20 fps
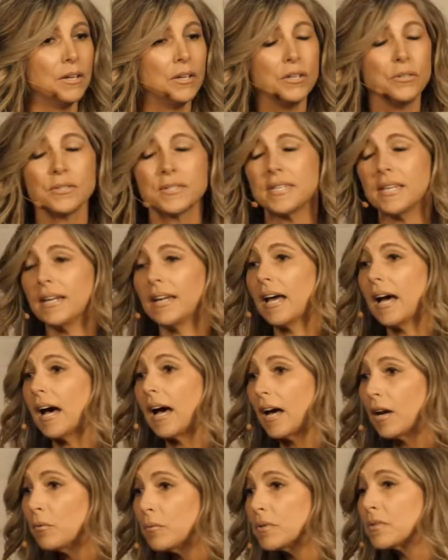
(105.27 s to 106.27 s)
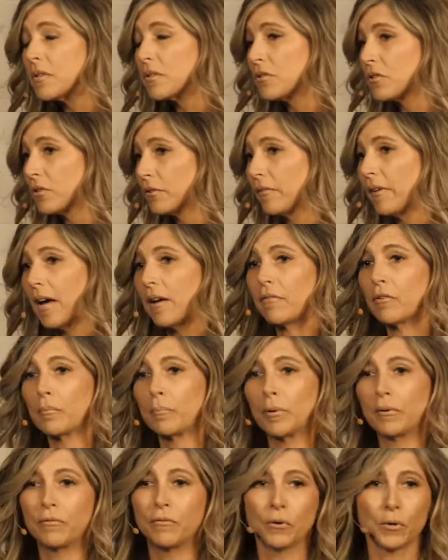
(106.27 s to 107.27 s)
You see, I was a survivor
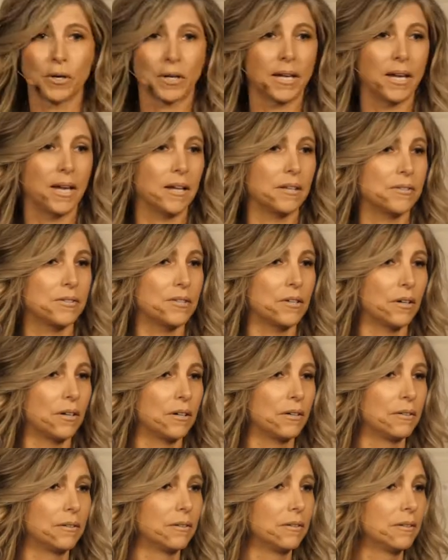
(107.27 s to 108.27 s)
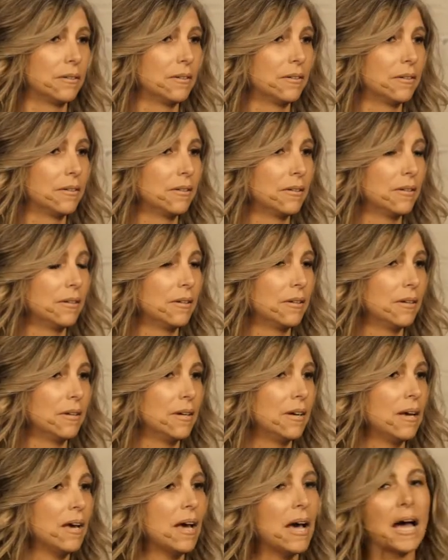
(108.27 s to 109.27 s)
before cancer.
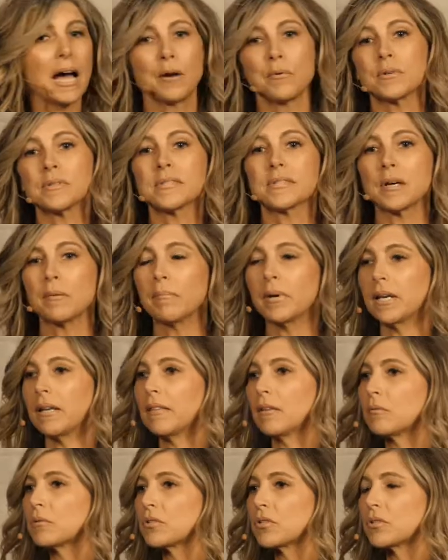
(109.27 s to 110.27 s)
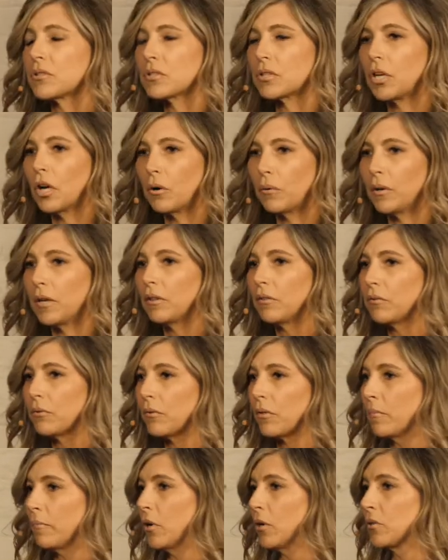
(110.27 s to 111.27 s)
I was somebody that was just going through
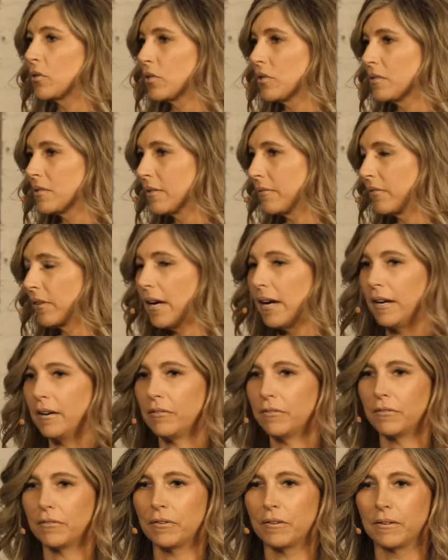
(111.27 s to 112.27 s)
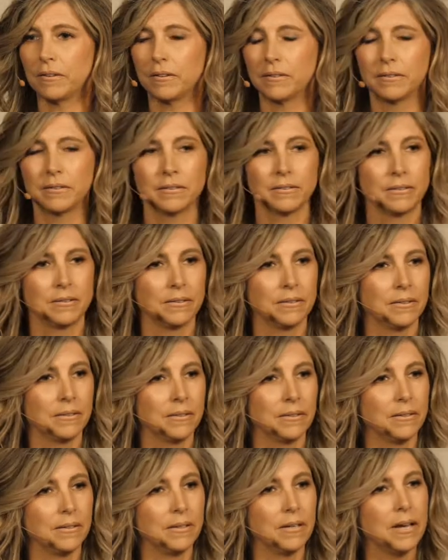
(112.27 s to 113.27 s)
the motions of life.
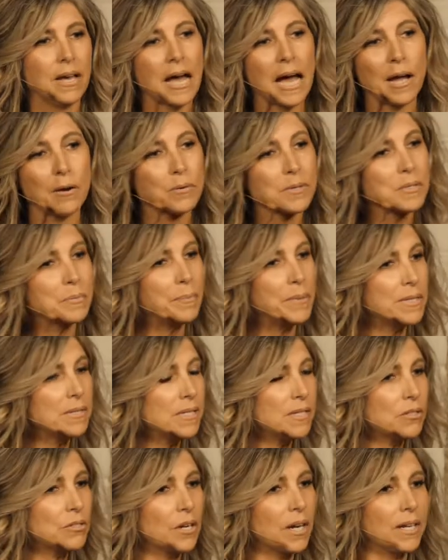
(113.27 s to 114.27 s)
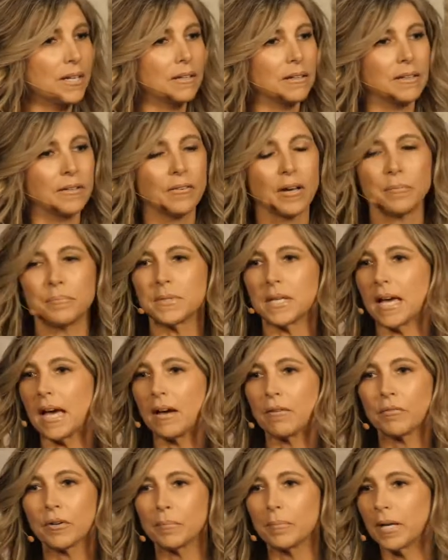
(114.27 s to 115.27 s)
I was busy trying to live up to
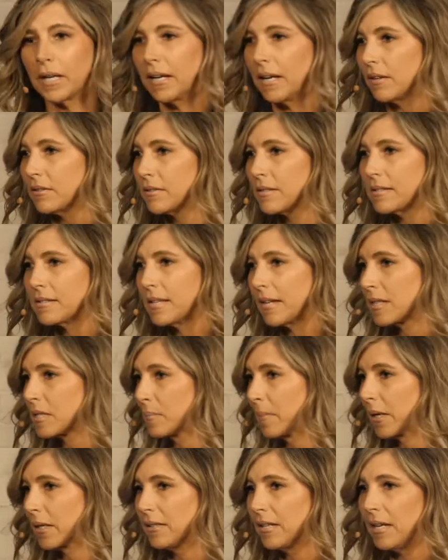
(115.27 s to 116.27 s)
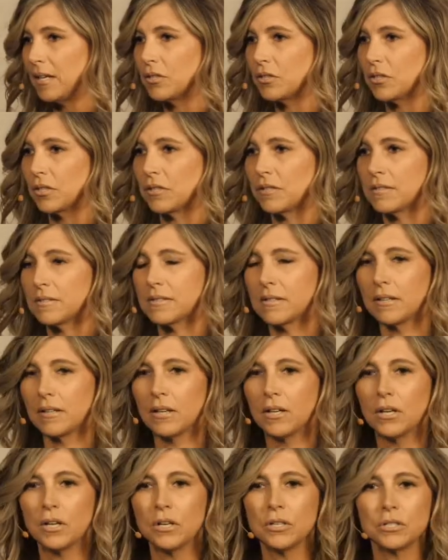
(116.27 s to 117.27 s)
everybody else's expectations,
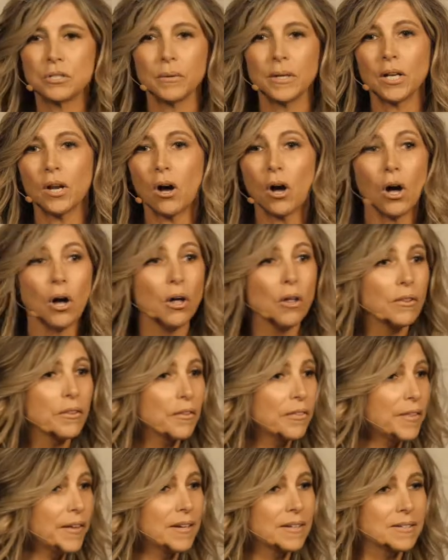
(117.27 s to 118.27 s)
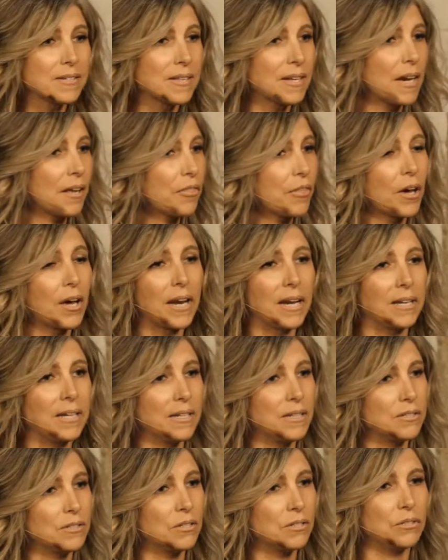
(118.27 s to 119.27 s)
doing all the things that I thought I
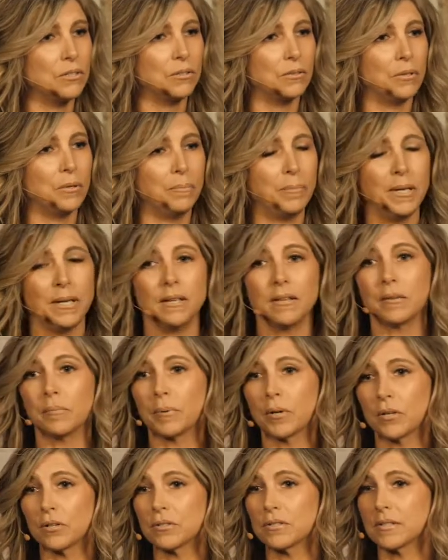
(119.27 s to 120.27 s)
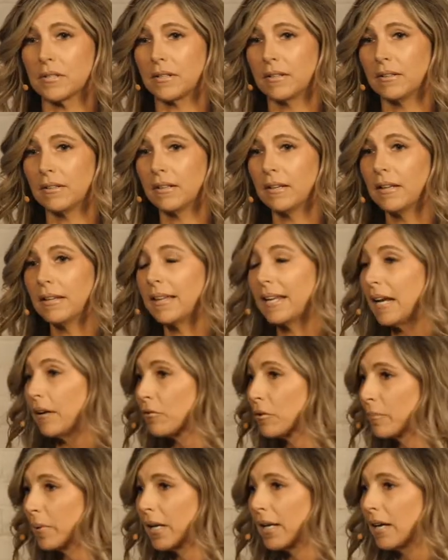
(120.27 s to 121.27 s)
needed to do to be the person that
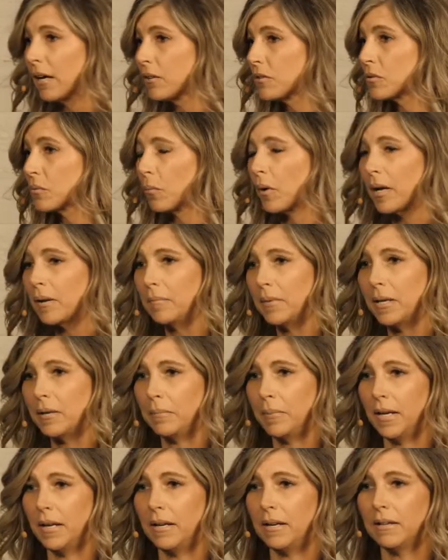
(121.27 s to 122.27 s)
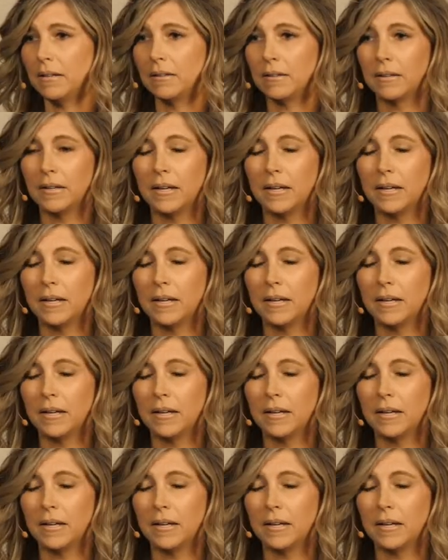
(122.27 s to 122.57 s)
everybody else wanted me to be,